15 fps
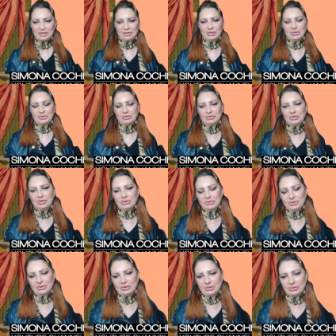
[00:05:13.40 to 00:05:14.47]
to
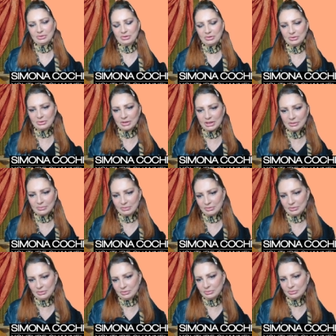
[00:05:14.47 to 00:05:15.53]
to to to
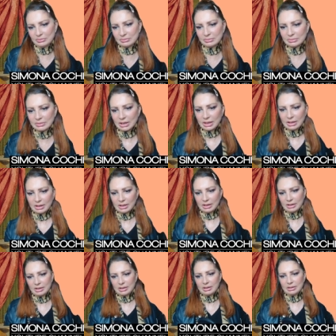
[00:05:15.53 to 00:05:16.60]
to
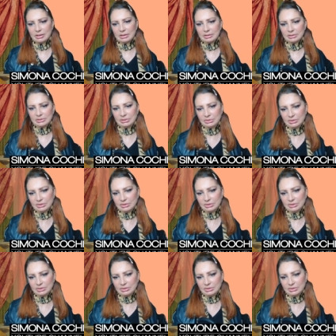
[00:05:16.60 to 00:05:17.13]
to